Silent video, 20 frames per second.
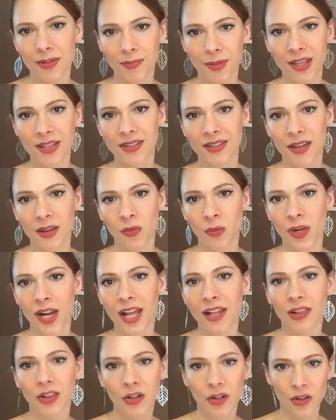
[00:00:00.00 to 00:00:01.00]
was based on what
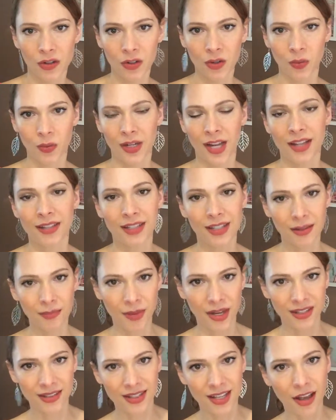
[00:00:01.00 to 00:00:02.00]
I learned when I did it
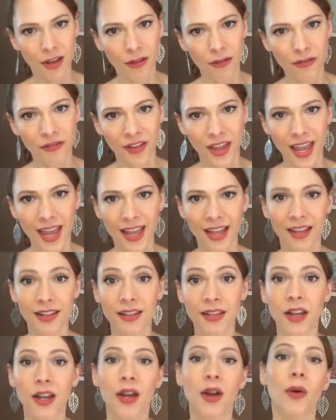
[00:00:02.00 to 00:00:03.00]
myself
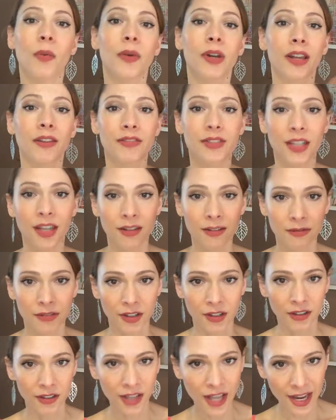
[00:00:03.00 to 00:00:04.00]
and what I've done
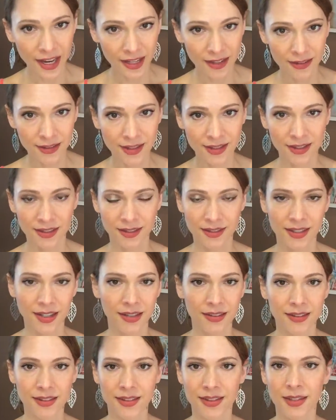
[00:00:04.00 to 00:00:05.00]
for clients
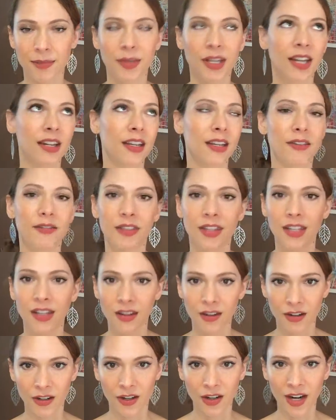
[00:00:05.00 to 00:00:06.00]
since the beginning of the
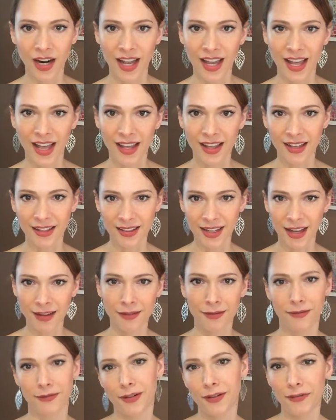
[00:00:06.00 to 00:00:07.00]
year, and
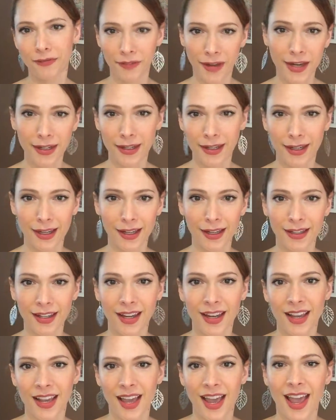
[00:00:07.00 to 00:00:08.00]
kind of refining it.
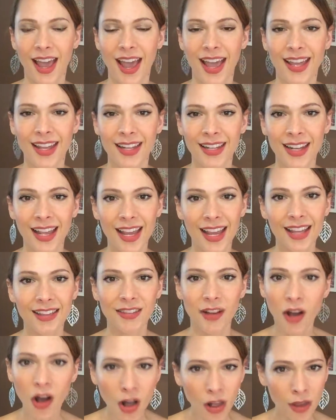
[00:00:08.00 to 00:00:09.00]
And
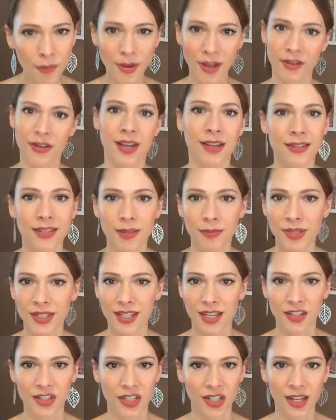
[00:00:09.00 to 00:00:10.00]
it's all about
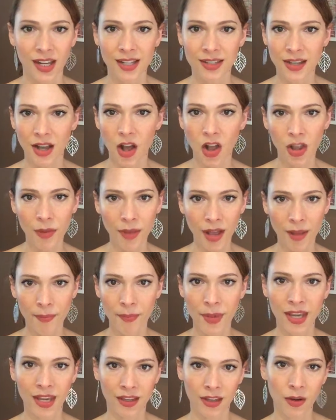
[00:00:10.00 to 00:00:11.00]
customization. It's all
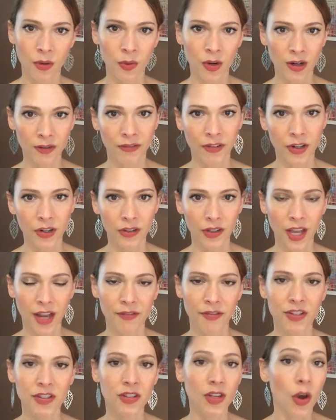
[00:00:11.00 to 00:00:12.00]
about making it work for your
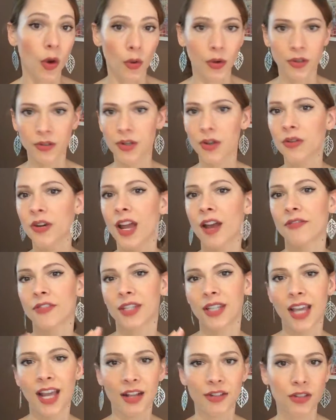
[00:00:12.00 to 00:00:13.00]
life. So you don't have
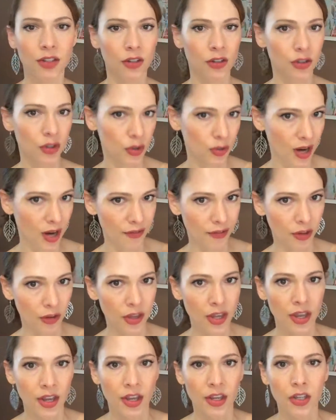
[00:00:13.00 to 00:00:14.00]
to cancel your
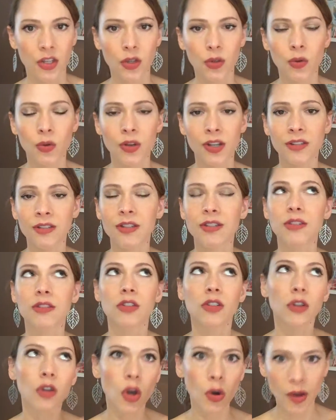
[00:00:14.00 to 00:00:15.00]
travel. You can
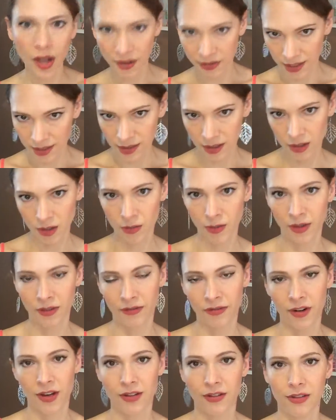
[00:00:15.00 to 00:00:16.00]
still go out to dinner
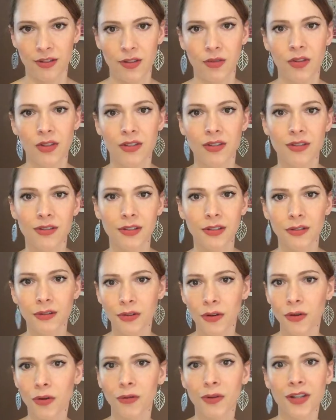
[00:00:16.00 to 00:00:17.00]
with friends. You can
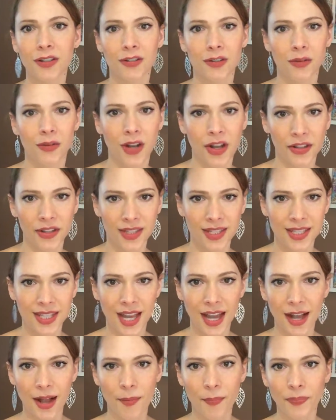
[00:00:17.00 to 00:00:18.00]
still go to restaurants.
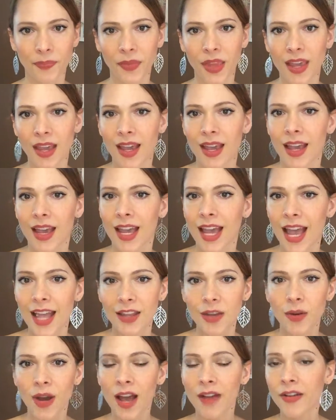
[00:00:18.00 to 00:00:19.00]

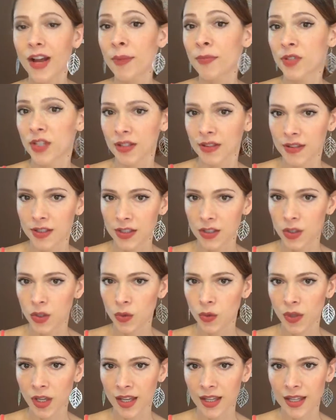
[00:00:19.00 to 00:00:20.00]
And you have options.
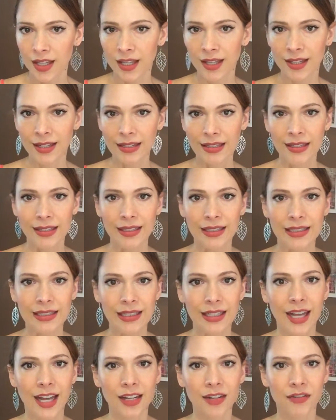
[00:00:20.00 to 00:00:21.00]
You can
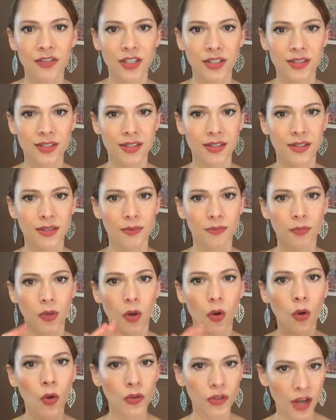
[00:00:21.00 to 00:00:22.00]
kind of just
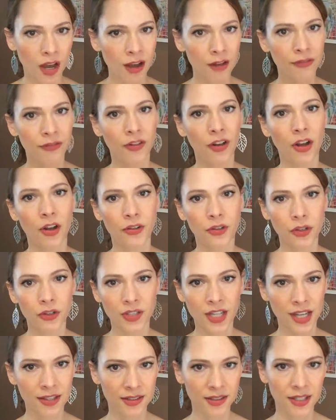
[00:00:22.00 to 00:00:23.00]
hold off on
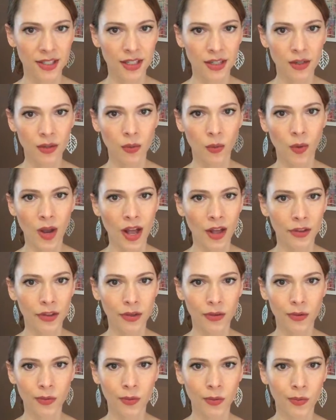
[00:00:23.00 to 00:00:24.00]
your testing while
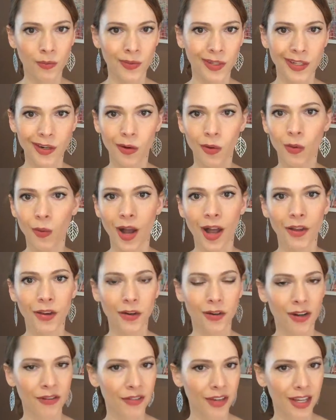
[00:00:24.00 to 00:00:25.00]
while
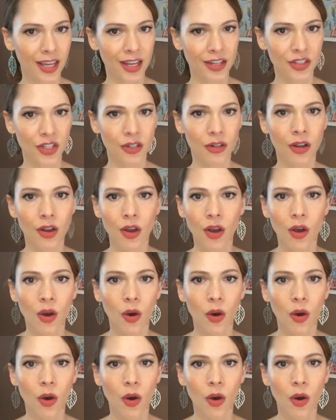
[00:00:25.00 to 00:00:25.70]
you're on vacation,